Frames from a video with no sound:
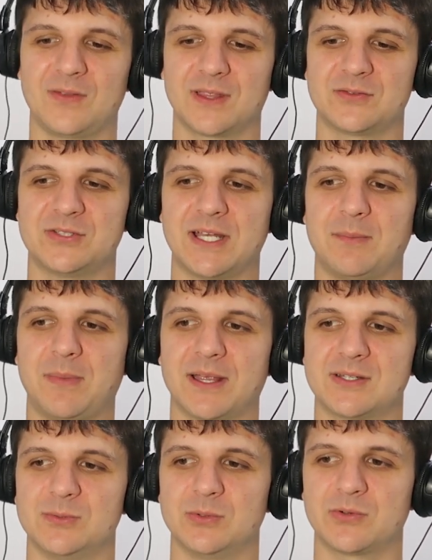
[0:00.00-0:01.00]
I feel like if she had a
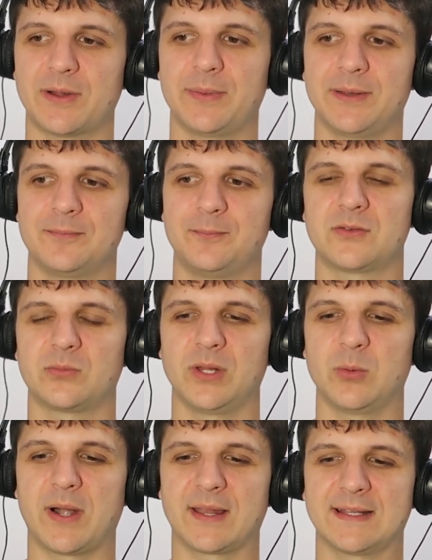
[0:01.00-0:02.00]
mic, she would drop it. Just
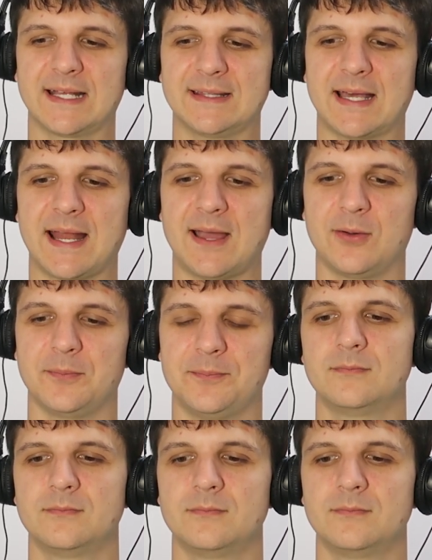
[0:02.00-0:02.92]
really wanted to get that out.